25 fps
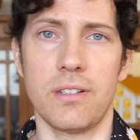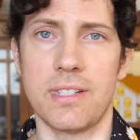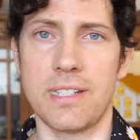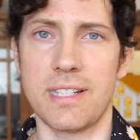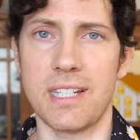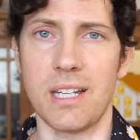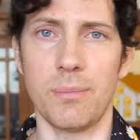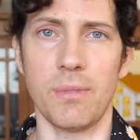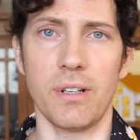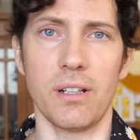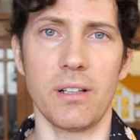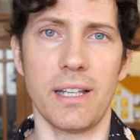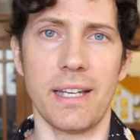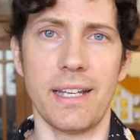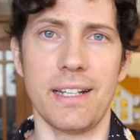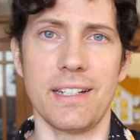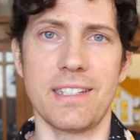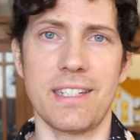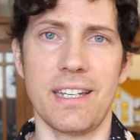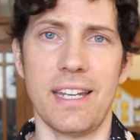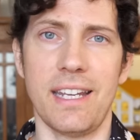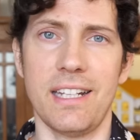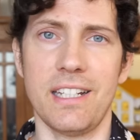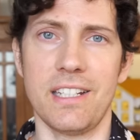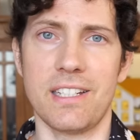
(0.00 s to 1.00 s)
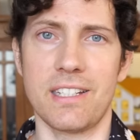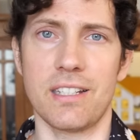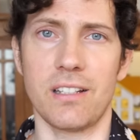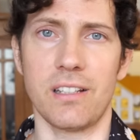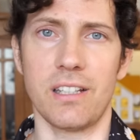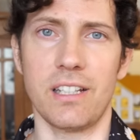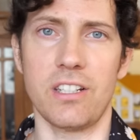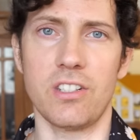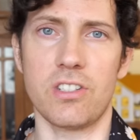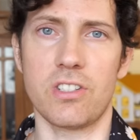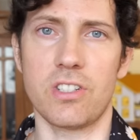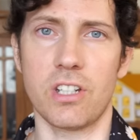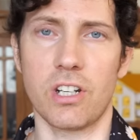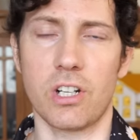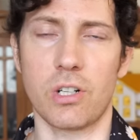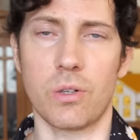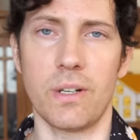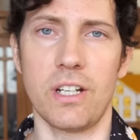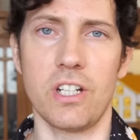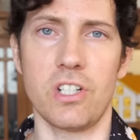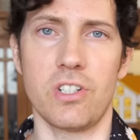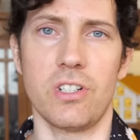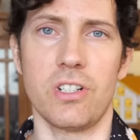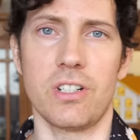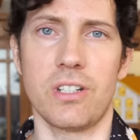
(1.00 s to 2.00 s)
stimulates insulin
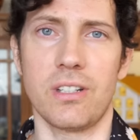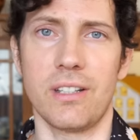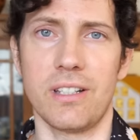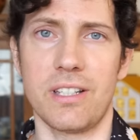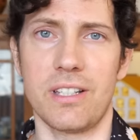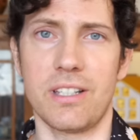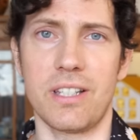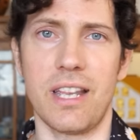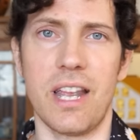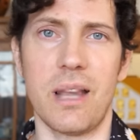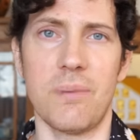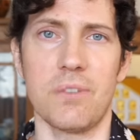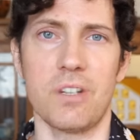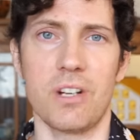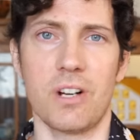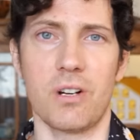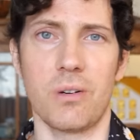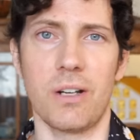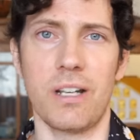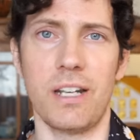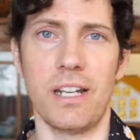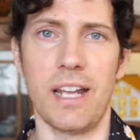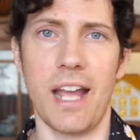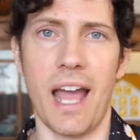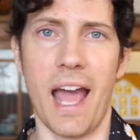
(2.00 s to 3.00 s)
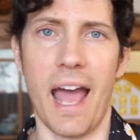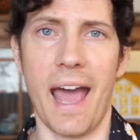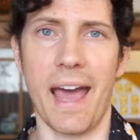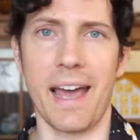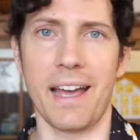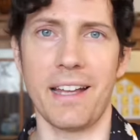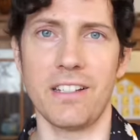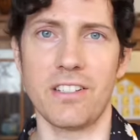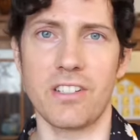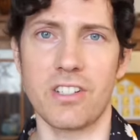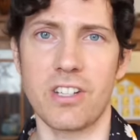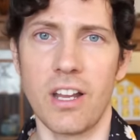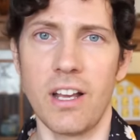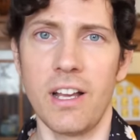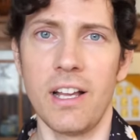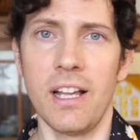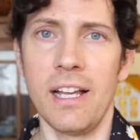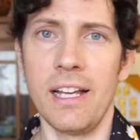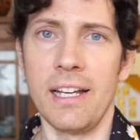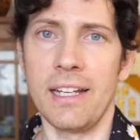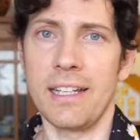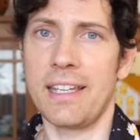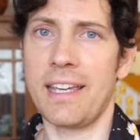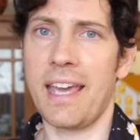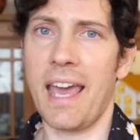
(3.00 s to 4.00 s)
secretion to the same degree as
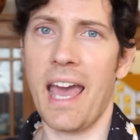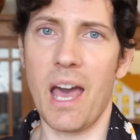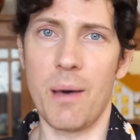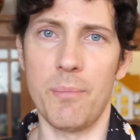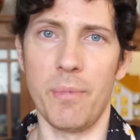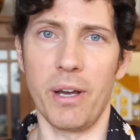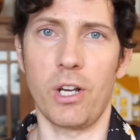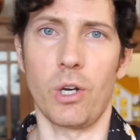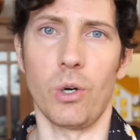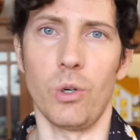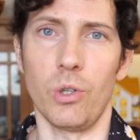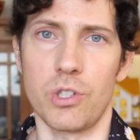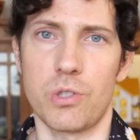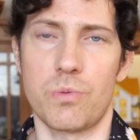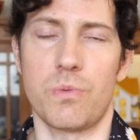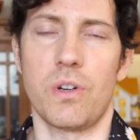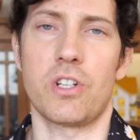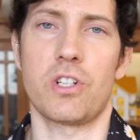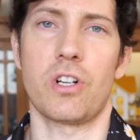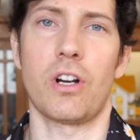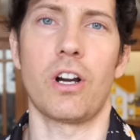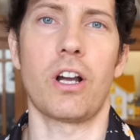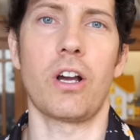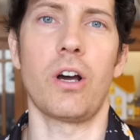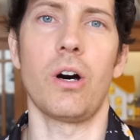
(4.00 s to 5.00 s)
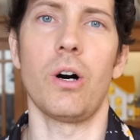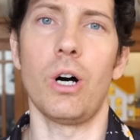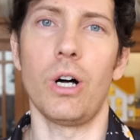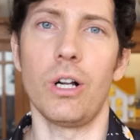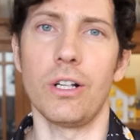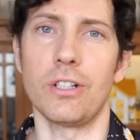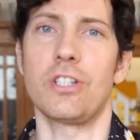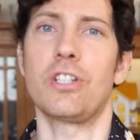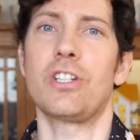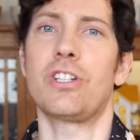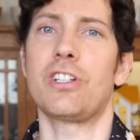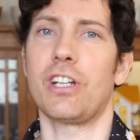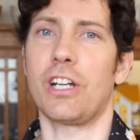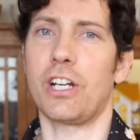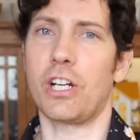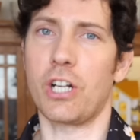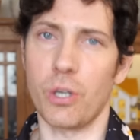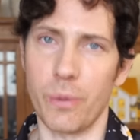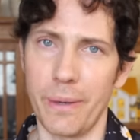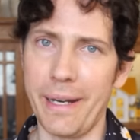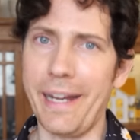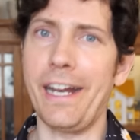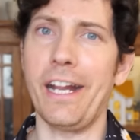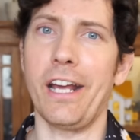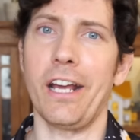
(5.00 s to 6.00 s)
chemicals which are called
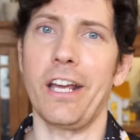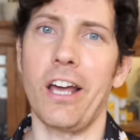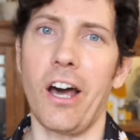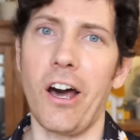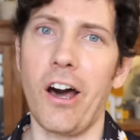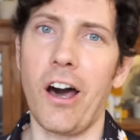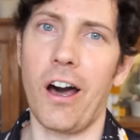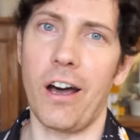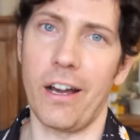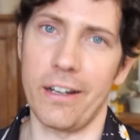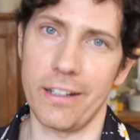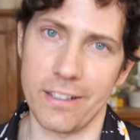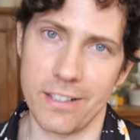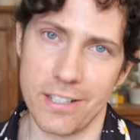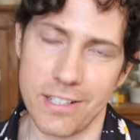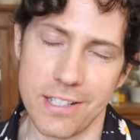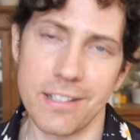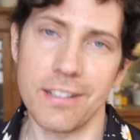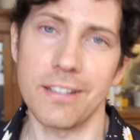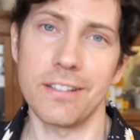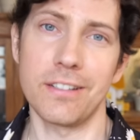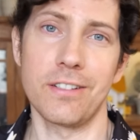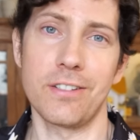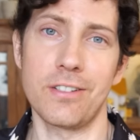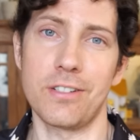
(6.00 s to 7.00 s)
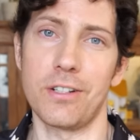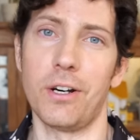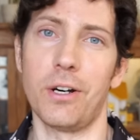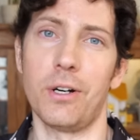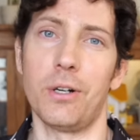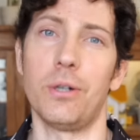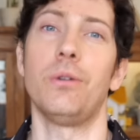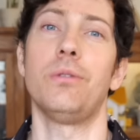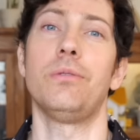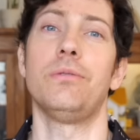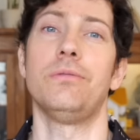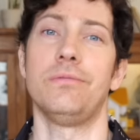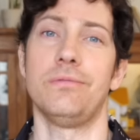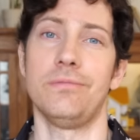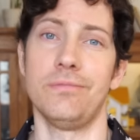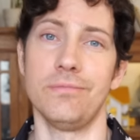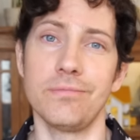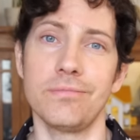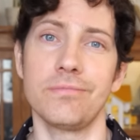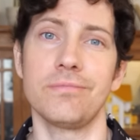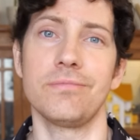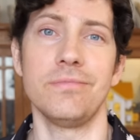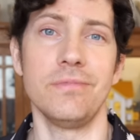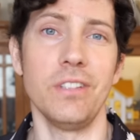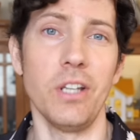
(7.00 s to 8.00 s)
secretagogues. So,
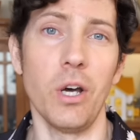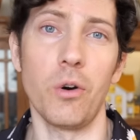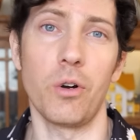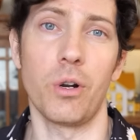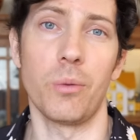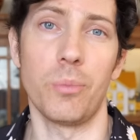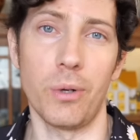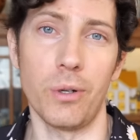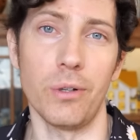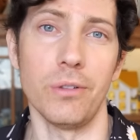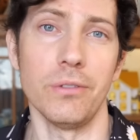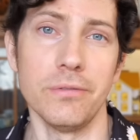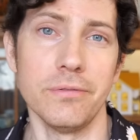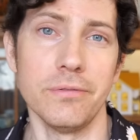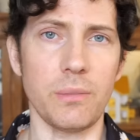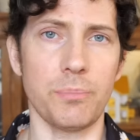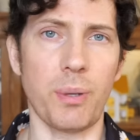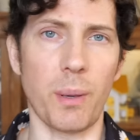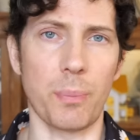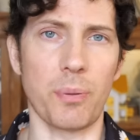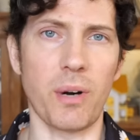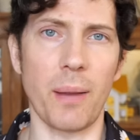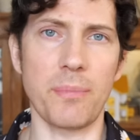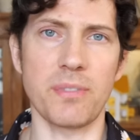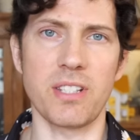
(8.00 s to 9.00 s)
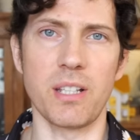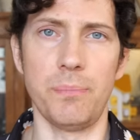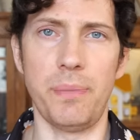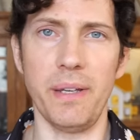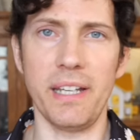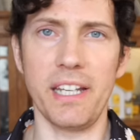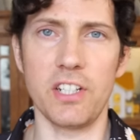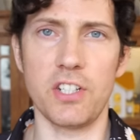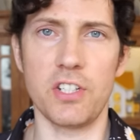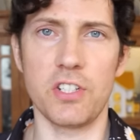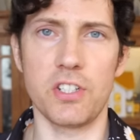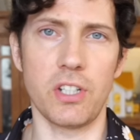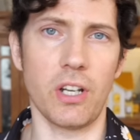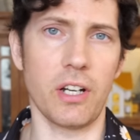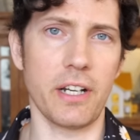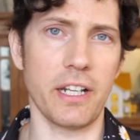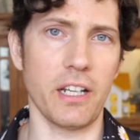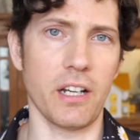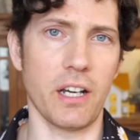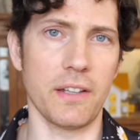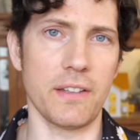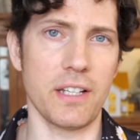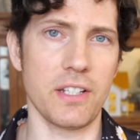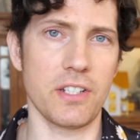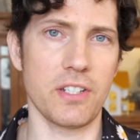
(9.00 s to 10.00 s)
notable. But perhaps the biggest study
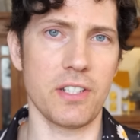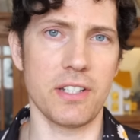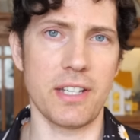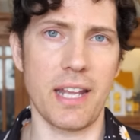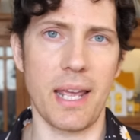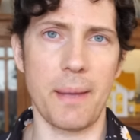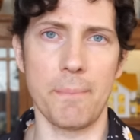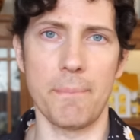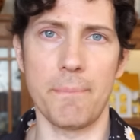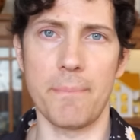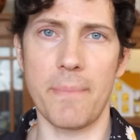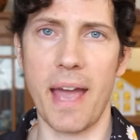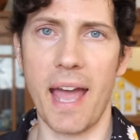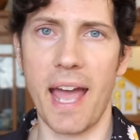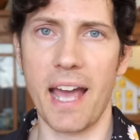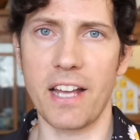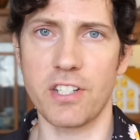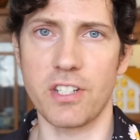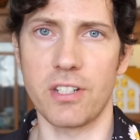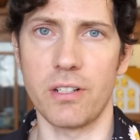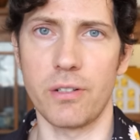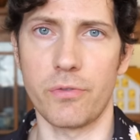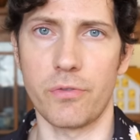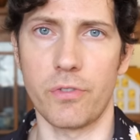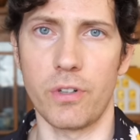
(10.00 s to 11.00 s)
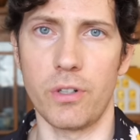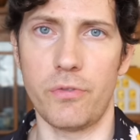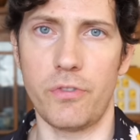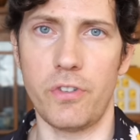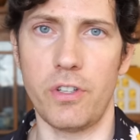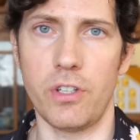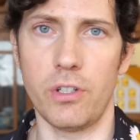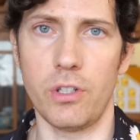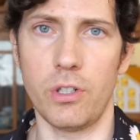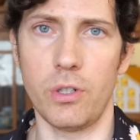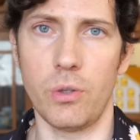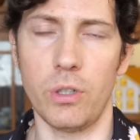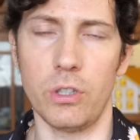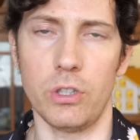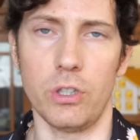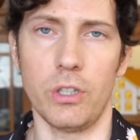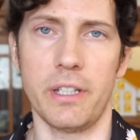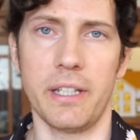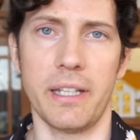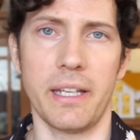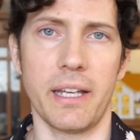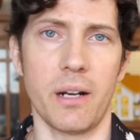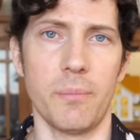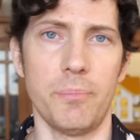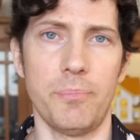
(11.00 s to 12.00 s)
on this is a massive review
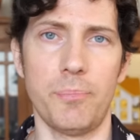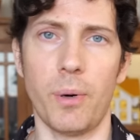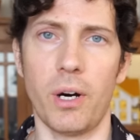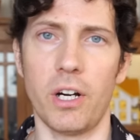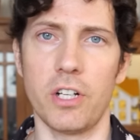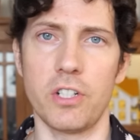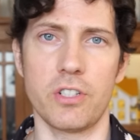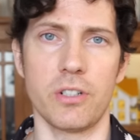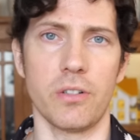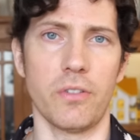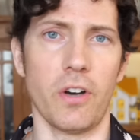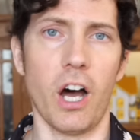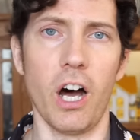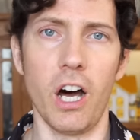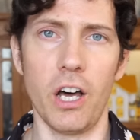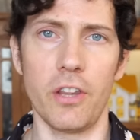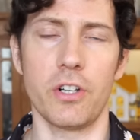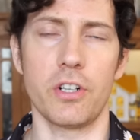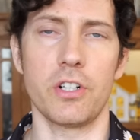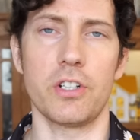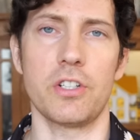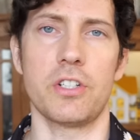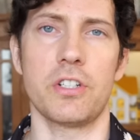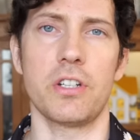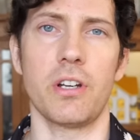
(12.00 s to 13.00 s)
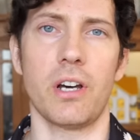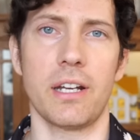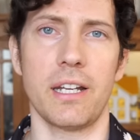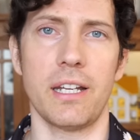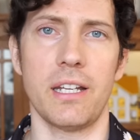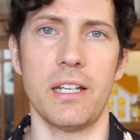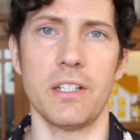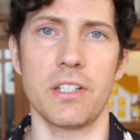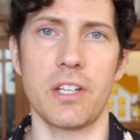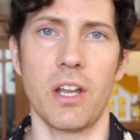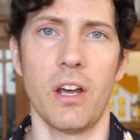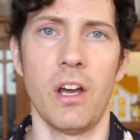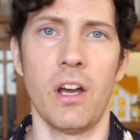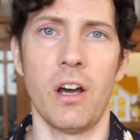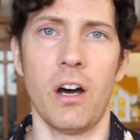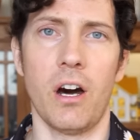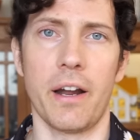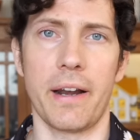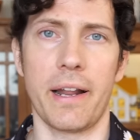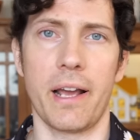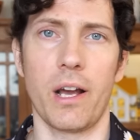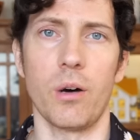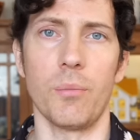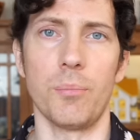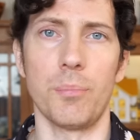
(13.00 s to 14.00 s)
looking at a bunch of other studies
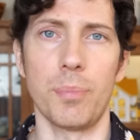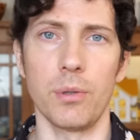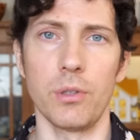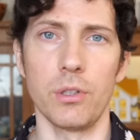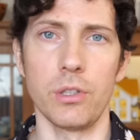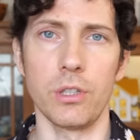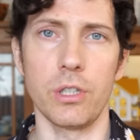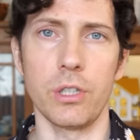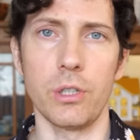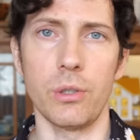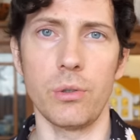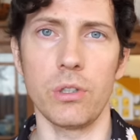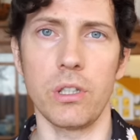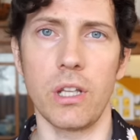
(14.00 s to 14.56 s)
on how blue